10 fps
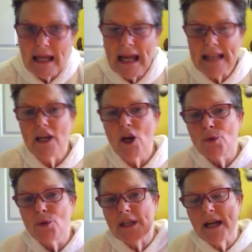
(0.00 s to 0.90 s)
and
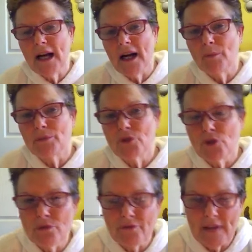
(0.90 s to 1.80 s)
load it up
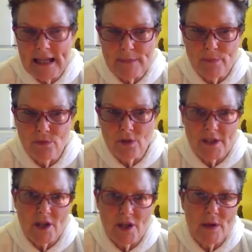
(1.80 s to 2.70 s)
to Facebook as
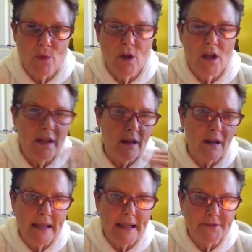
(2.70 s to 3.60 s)
though it were
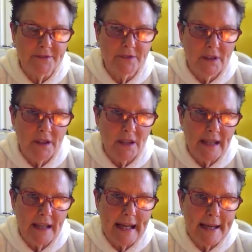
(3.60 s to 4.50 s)
live.
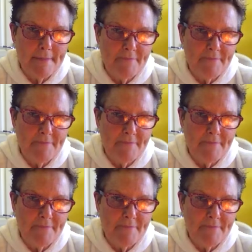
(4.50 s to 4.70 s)
Okay,